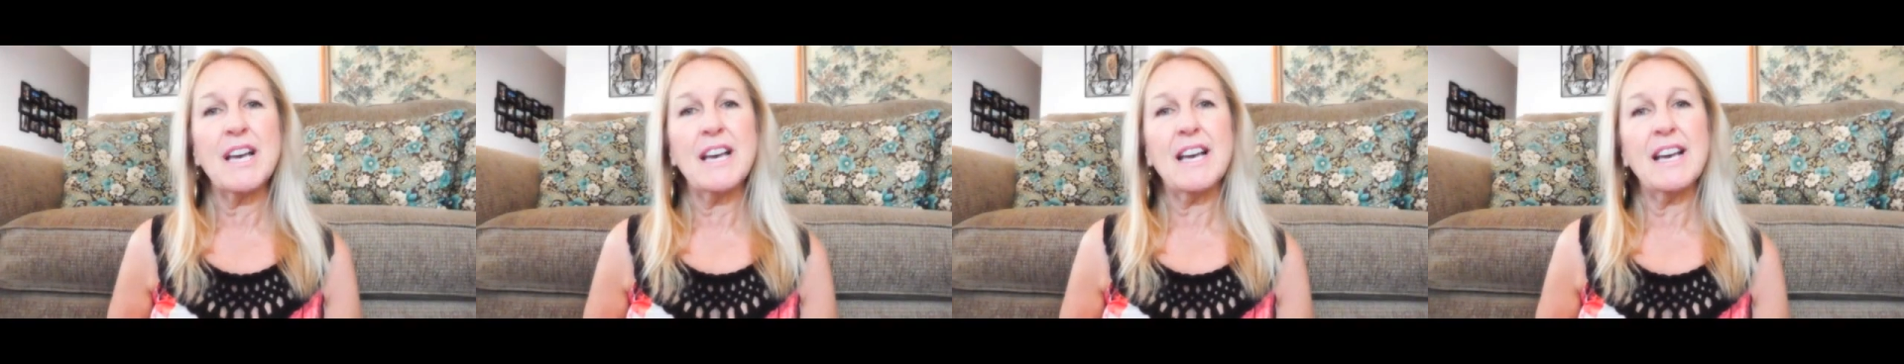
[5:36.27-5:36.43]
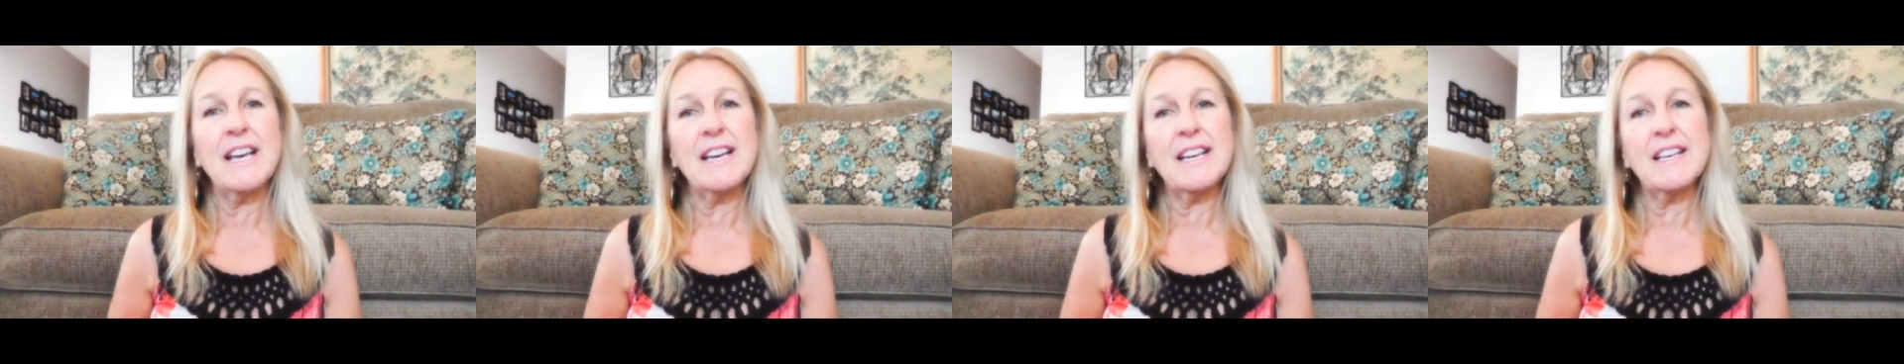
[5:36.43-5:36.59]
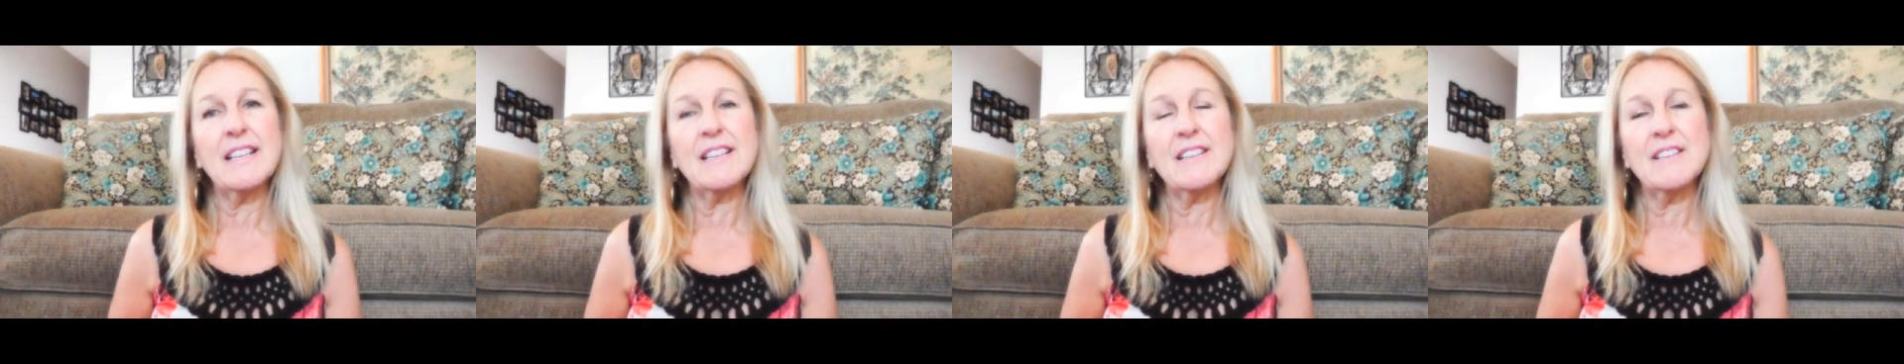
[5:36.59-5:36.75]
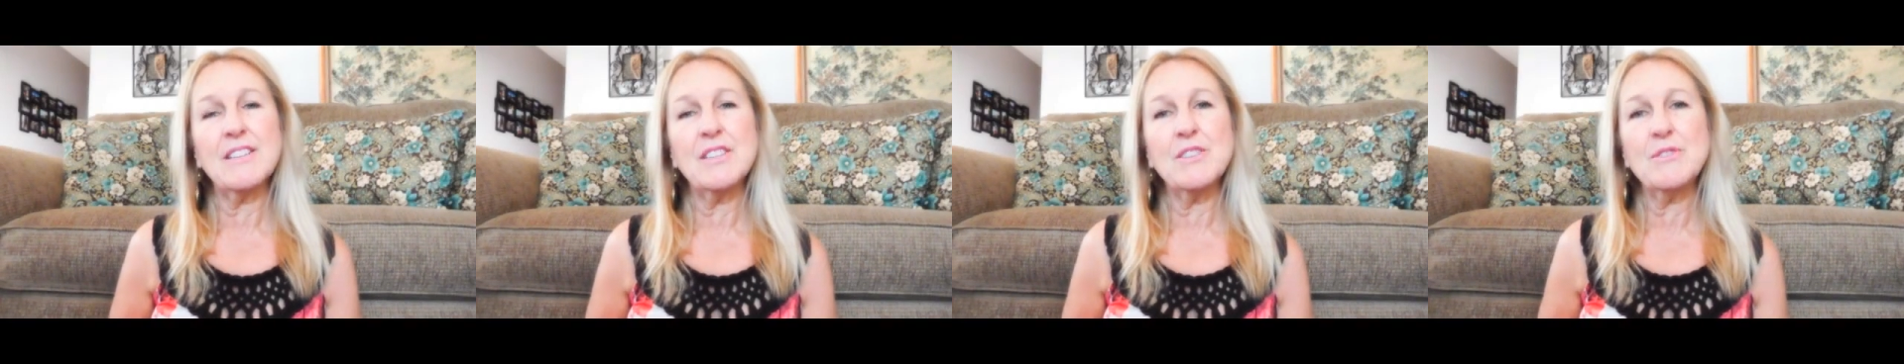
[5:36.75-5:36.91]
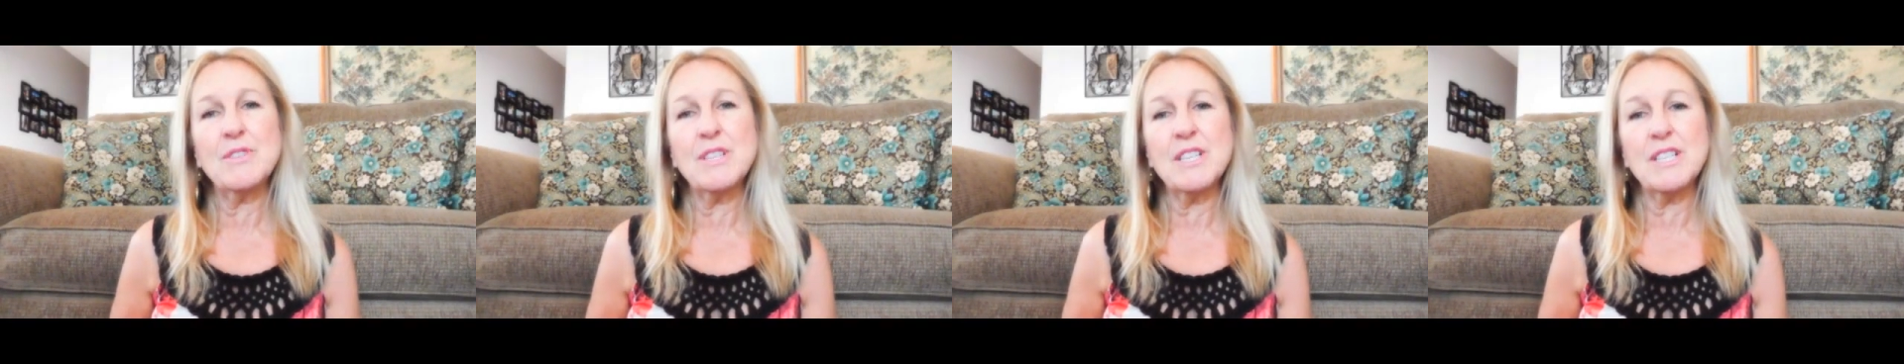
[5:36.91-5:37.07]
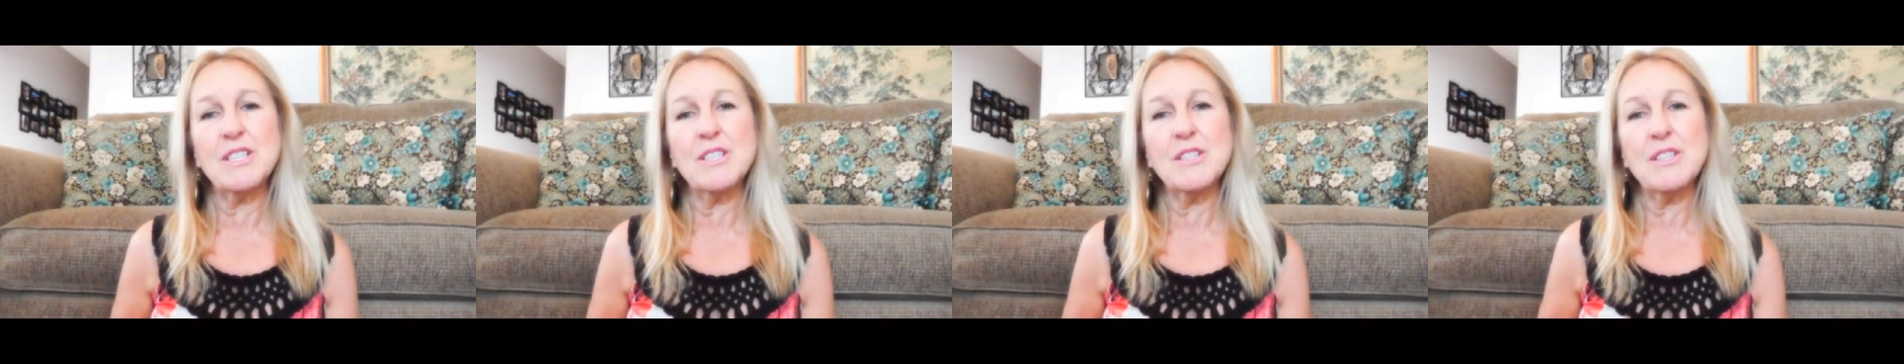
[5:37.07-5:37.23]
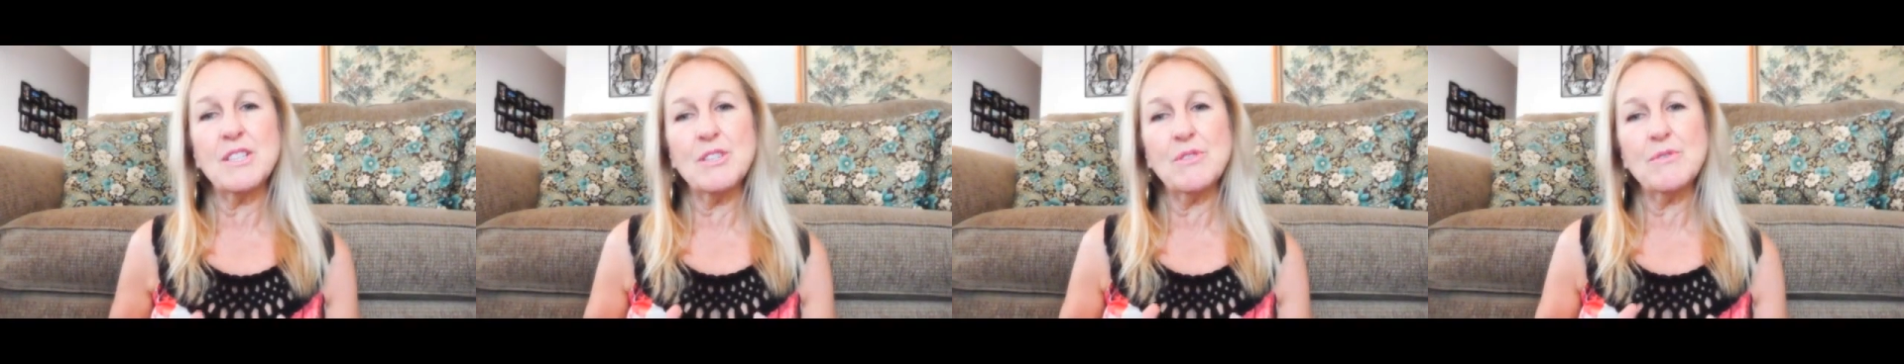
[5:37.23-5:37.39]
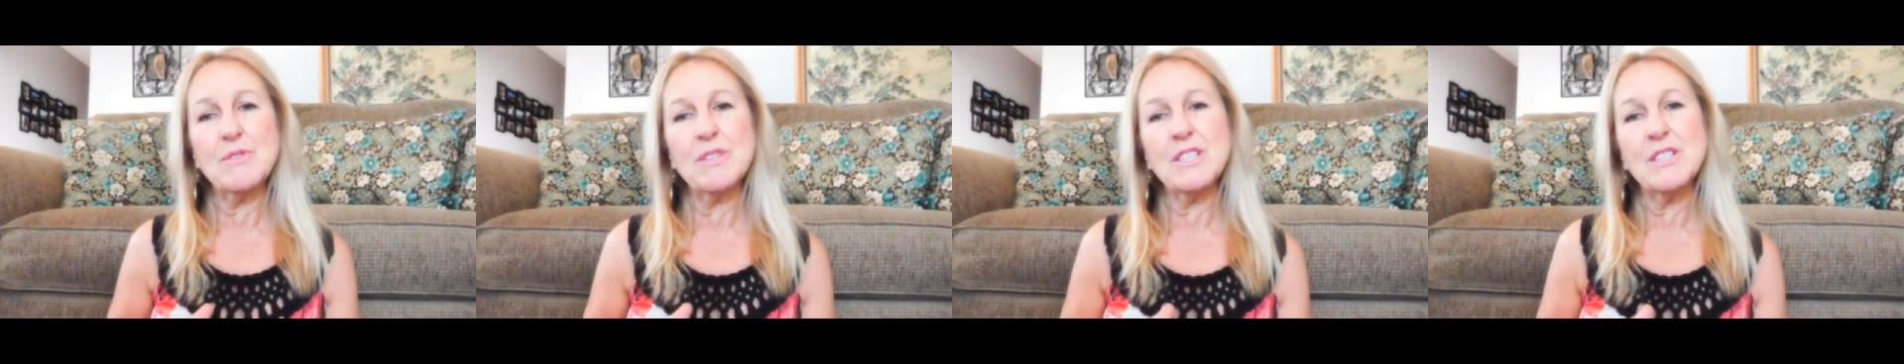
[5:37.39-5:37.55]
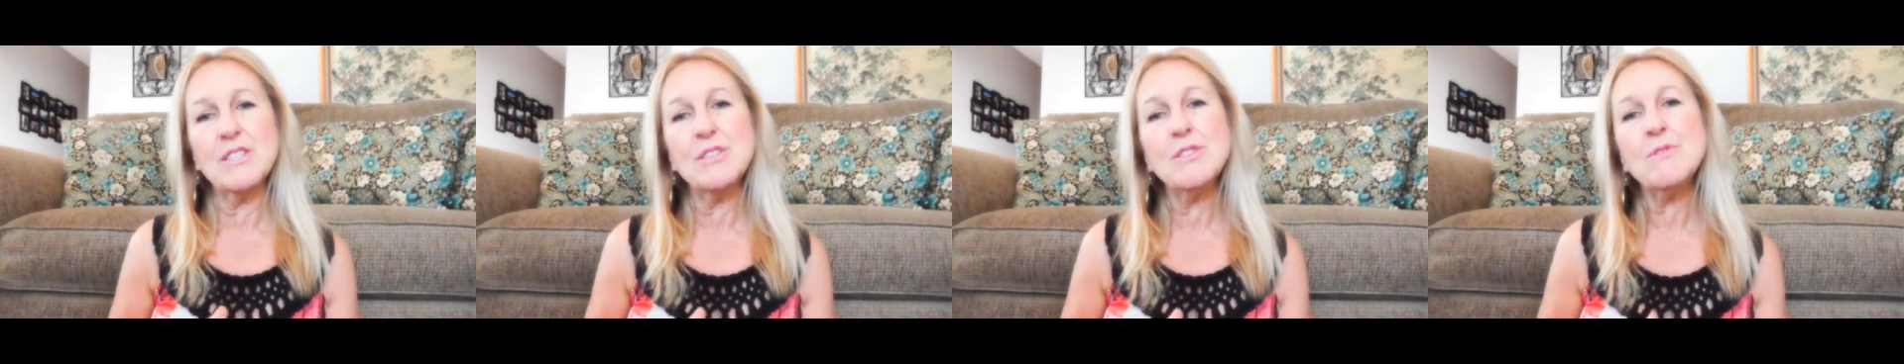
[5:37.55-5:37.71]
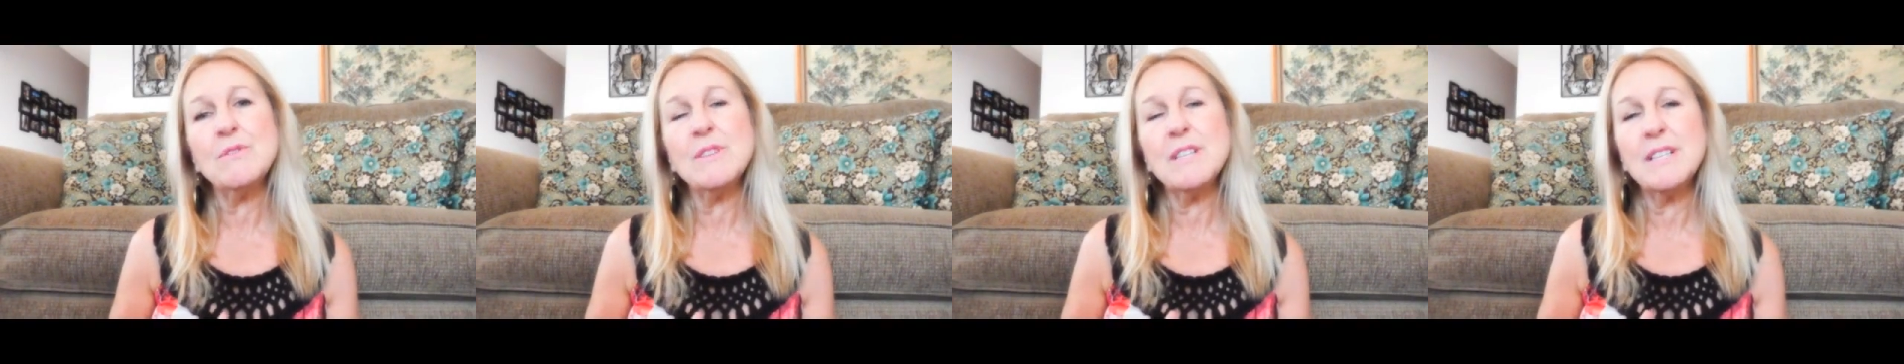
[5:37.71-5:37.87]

And you can do